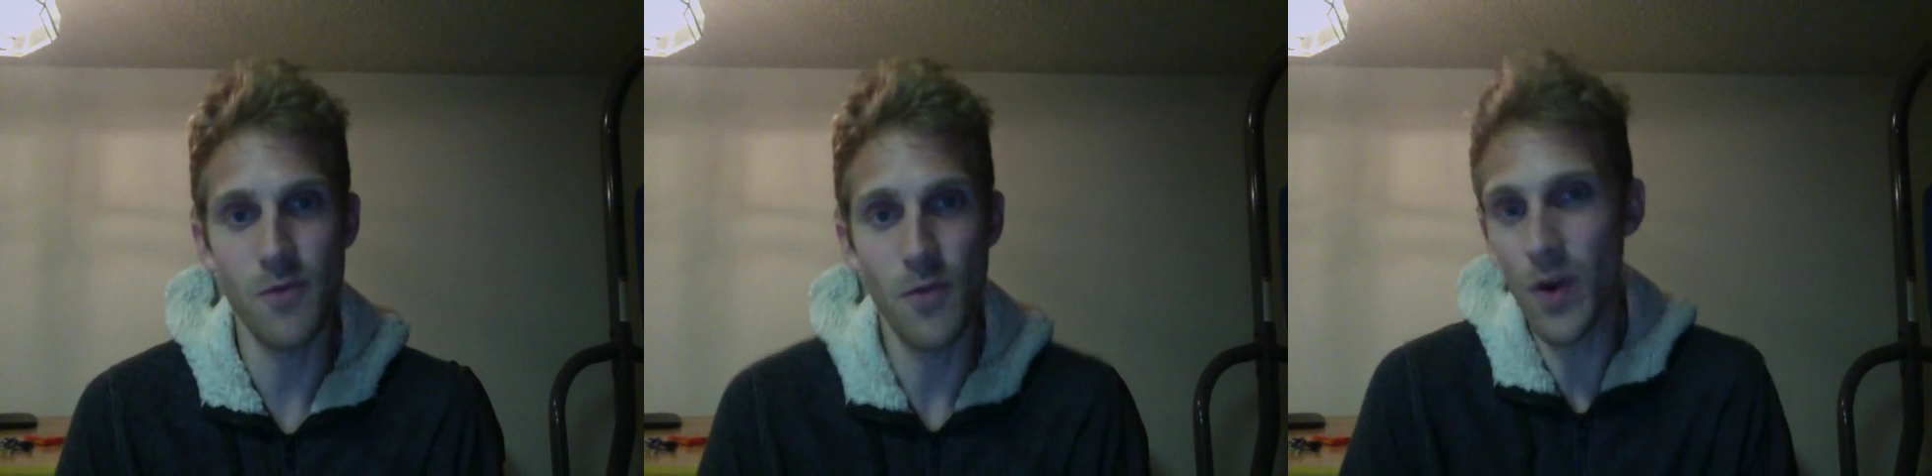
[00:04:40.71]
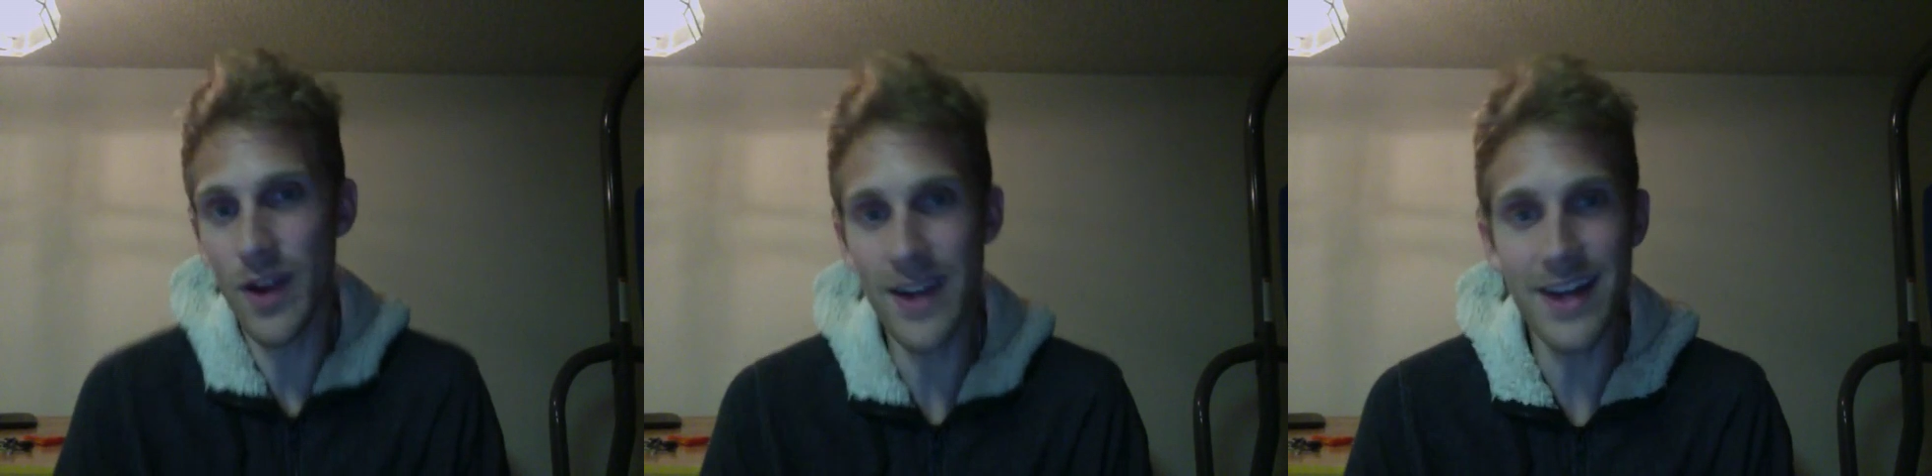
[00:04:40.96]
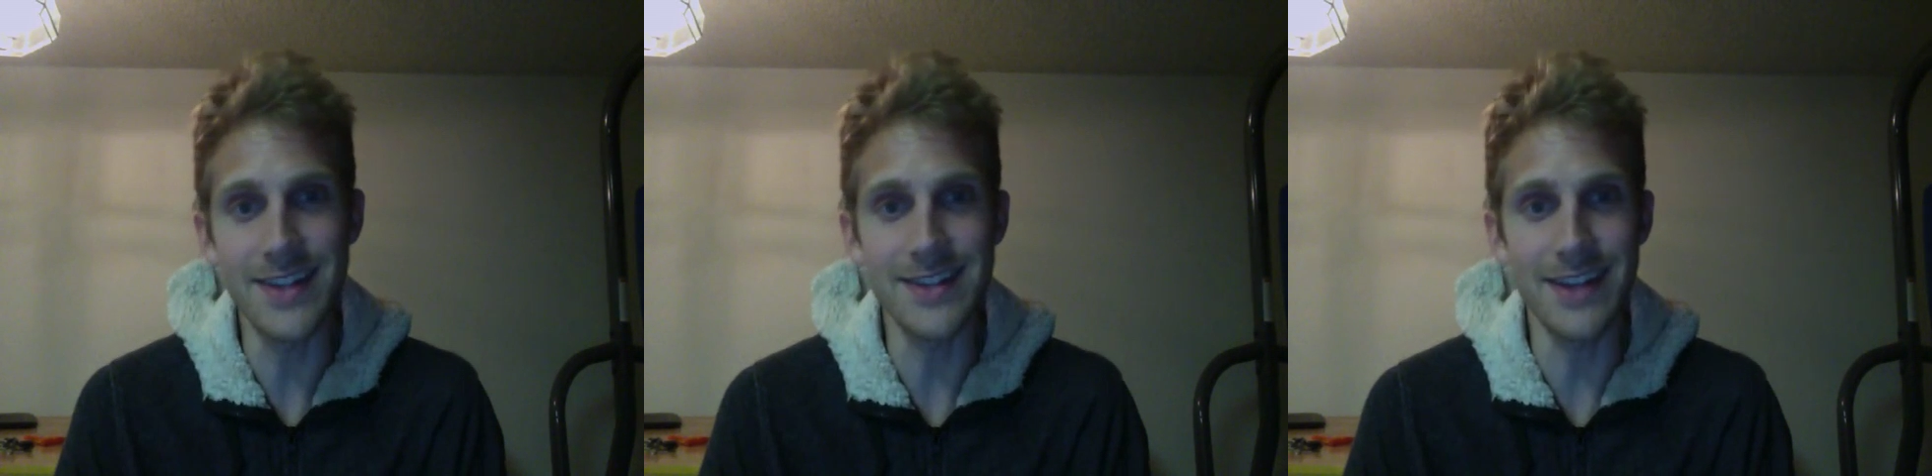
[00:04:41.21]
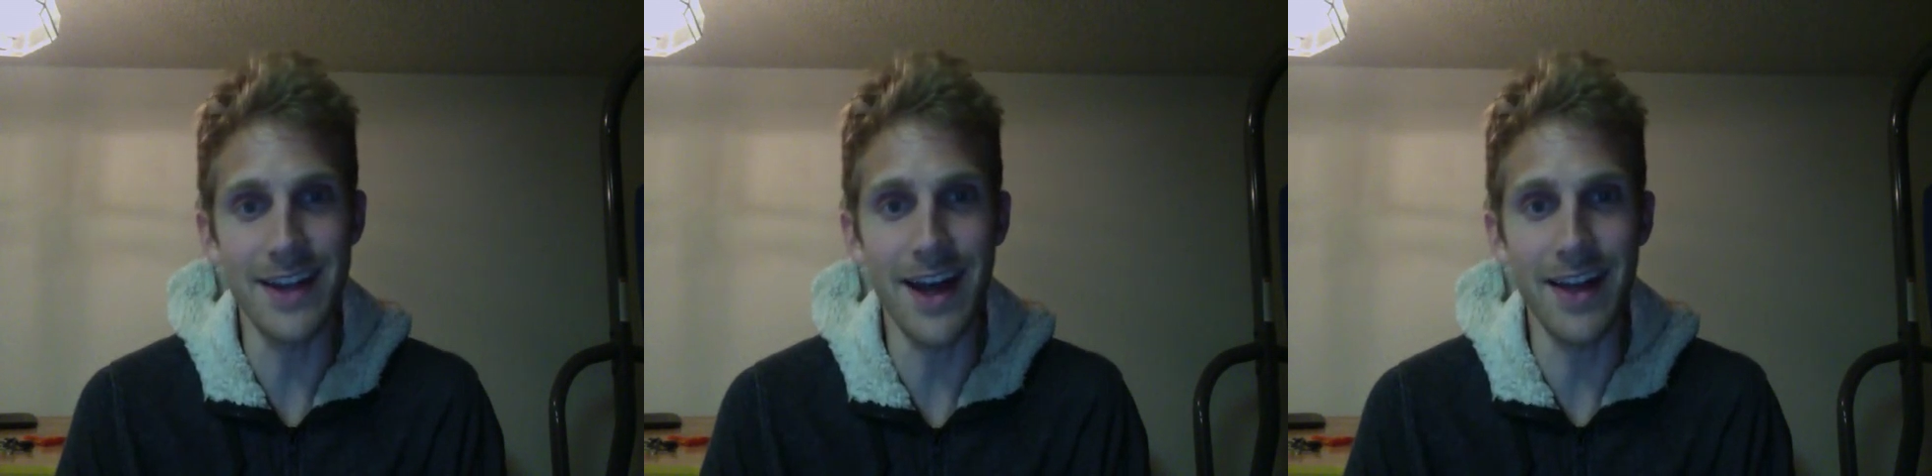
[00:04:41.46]
why not?
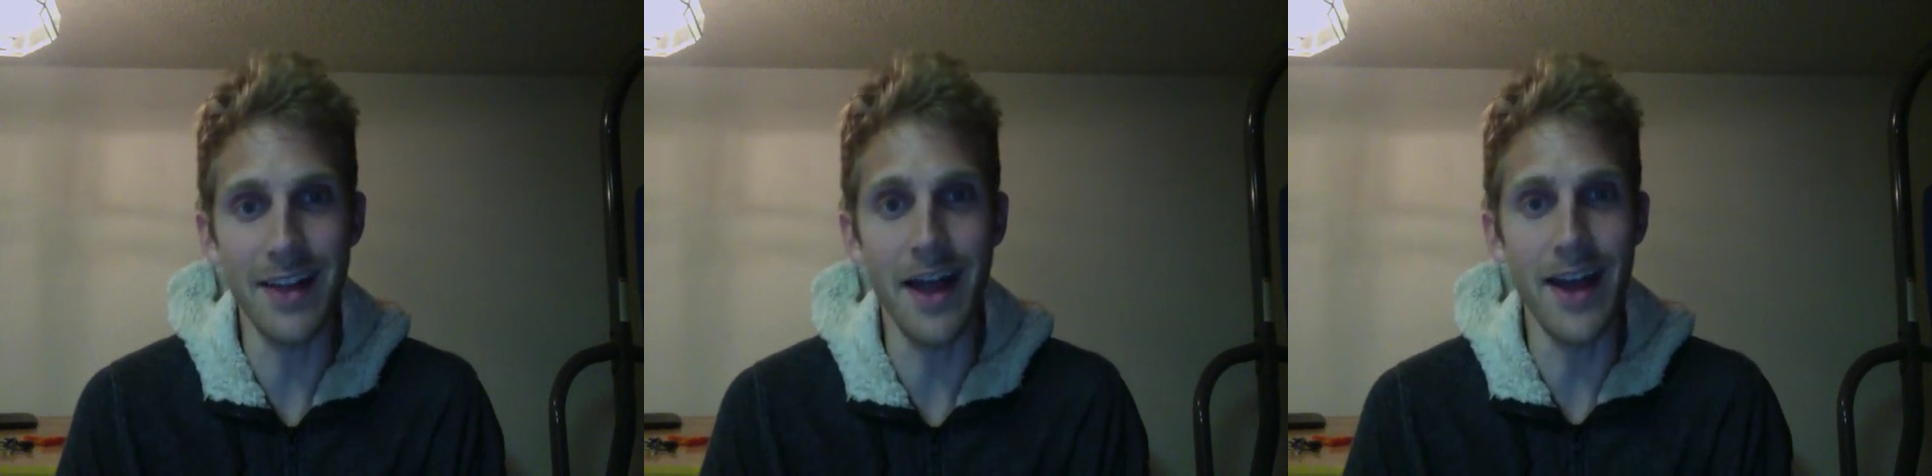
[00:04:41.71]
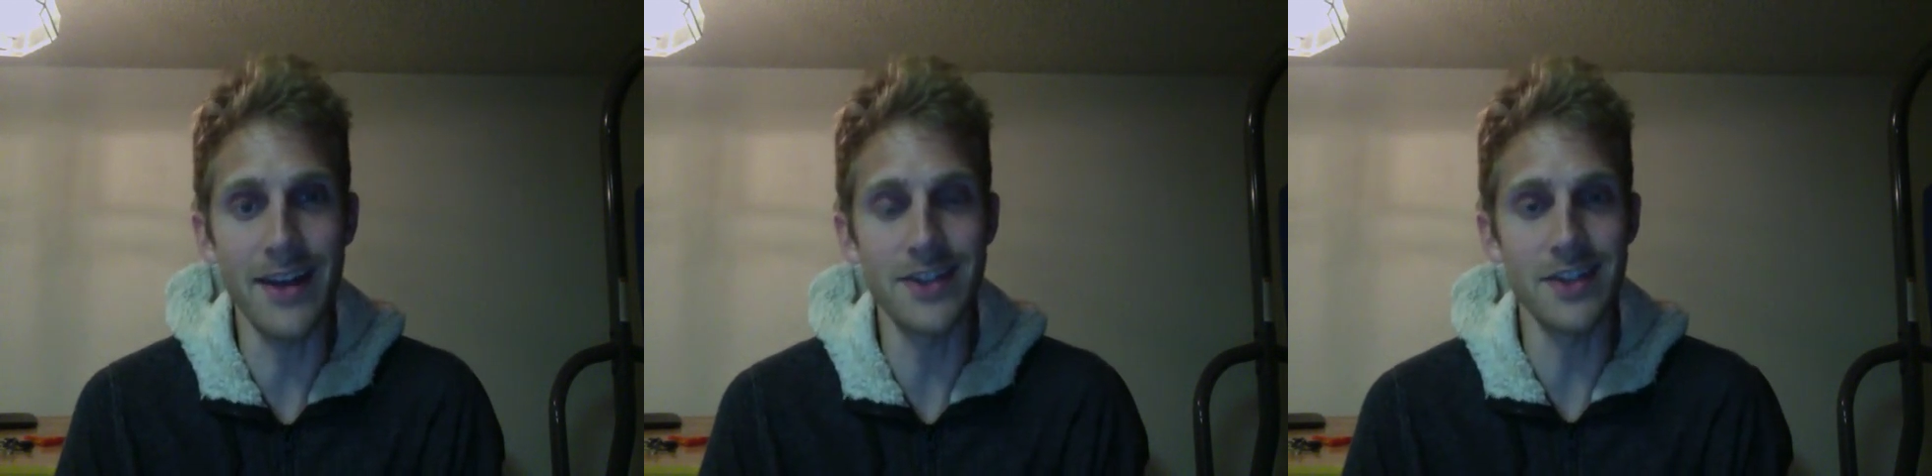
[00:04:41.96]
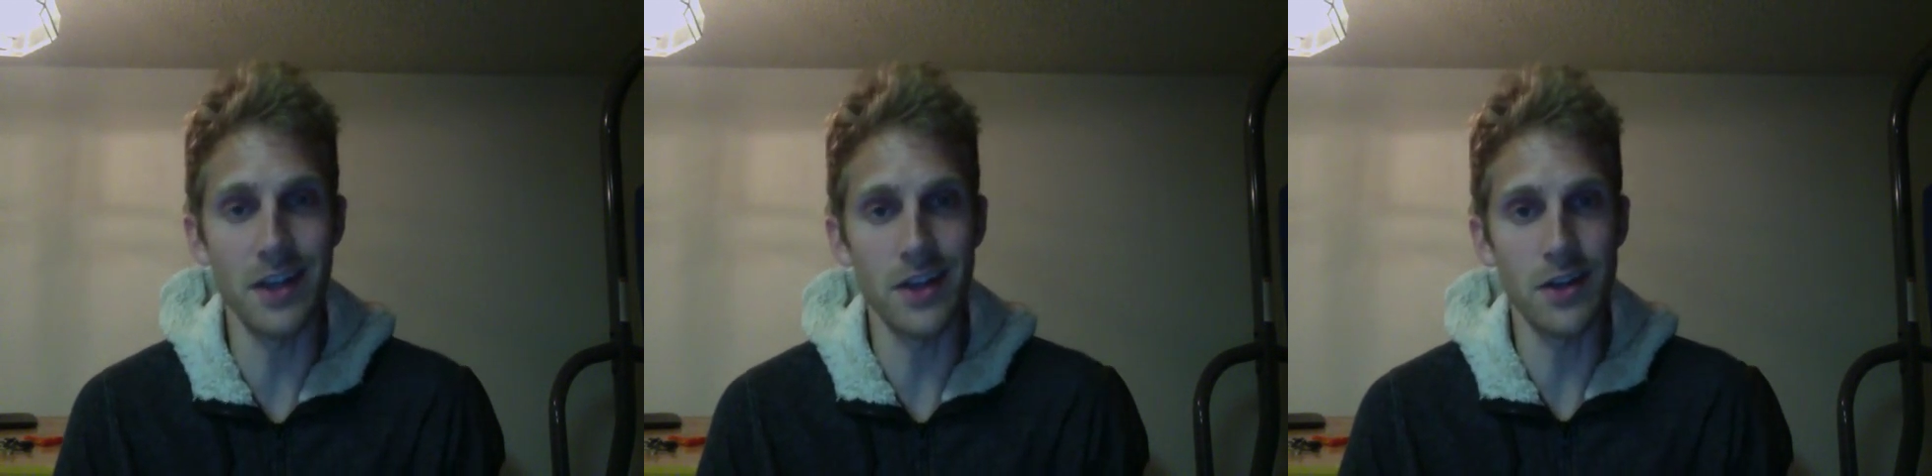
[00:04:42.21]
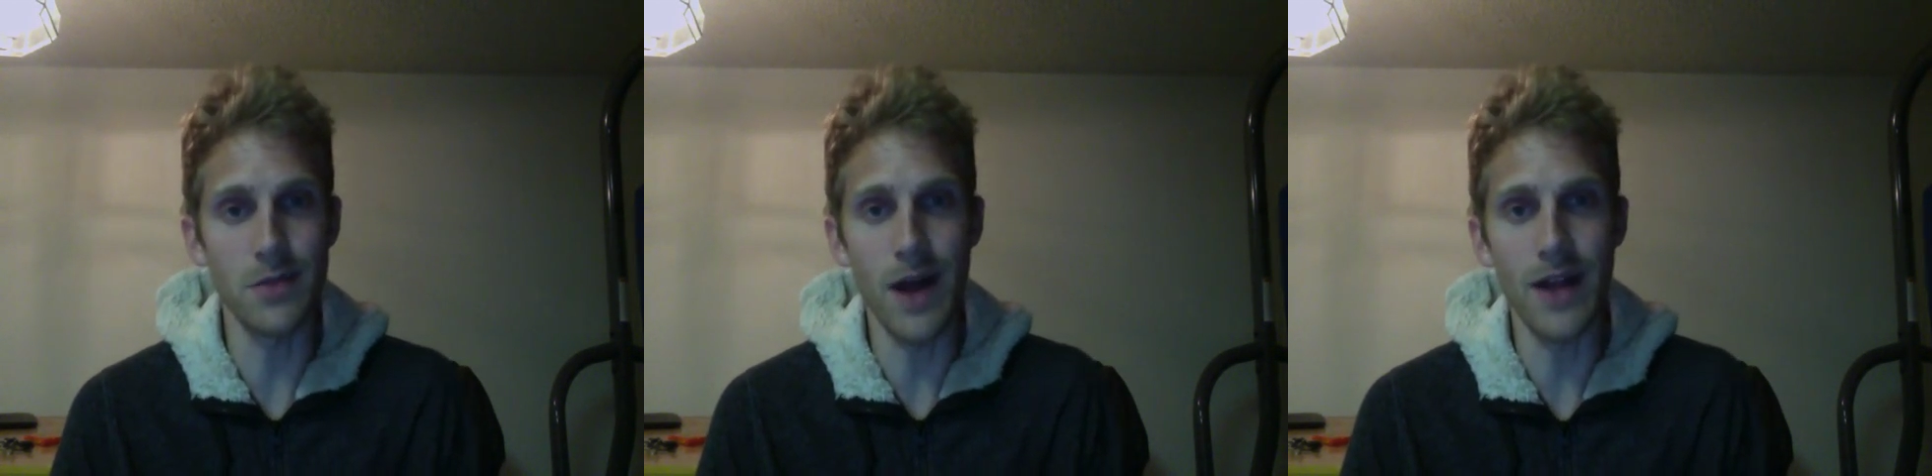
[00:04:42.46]
I actually like
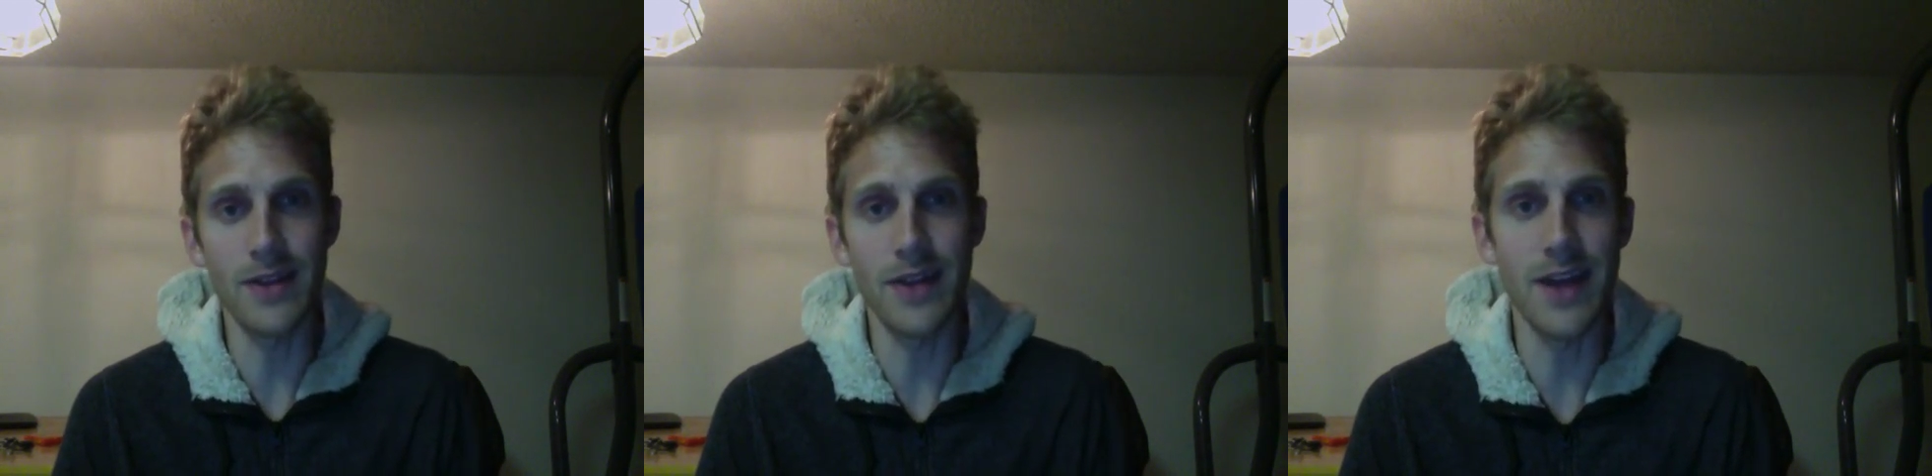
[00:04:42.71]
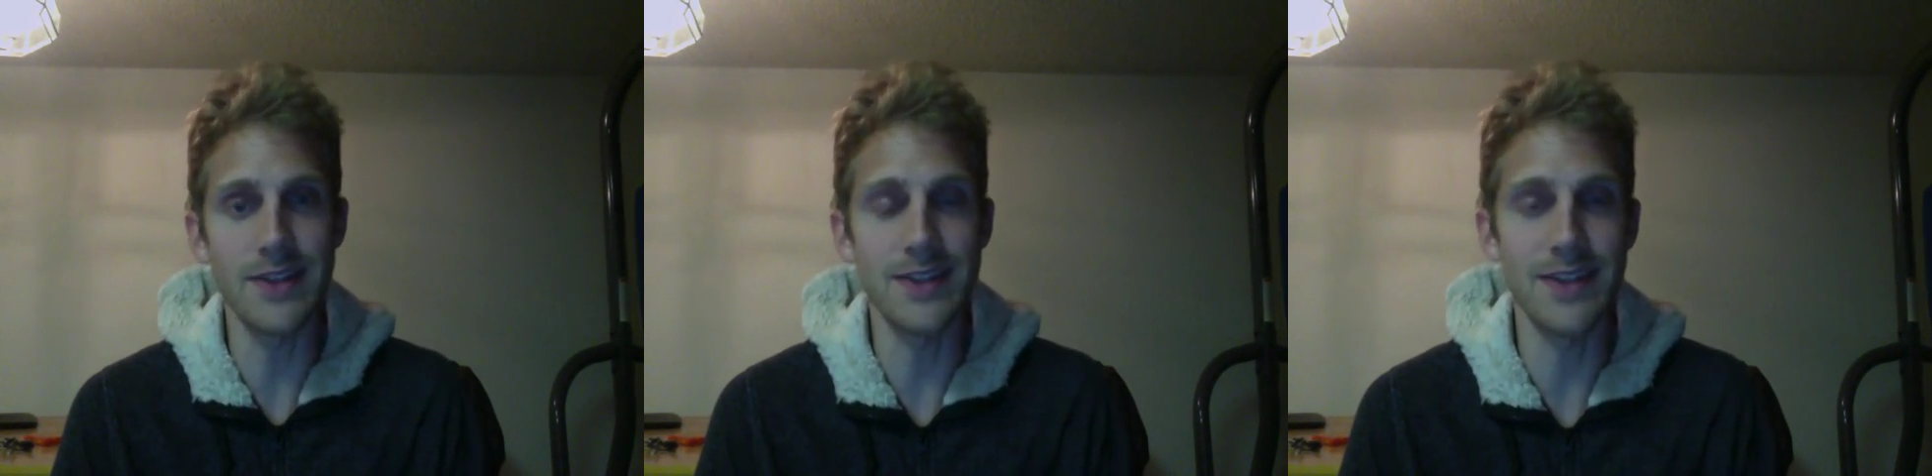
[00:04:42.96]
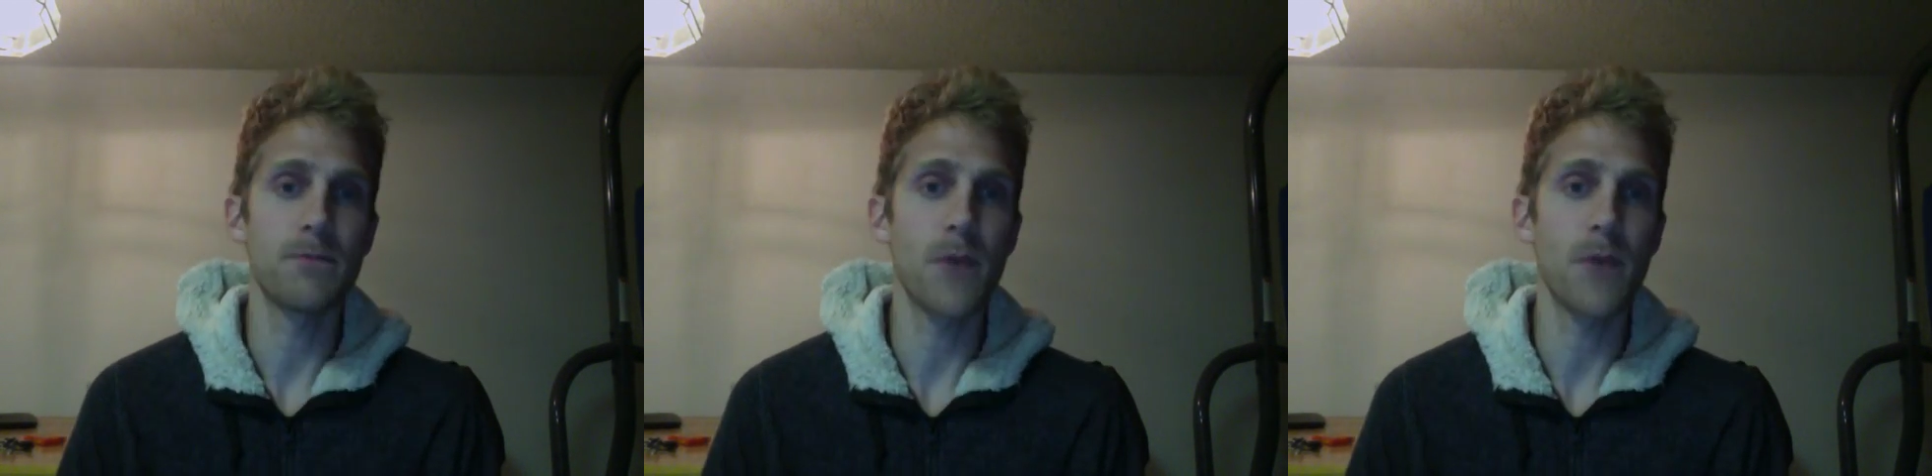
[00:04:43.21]
their podcast.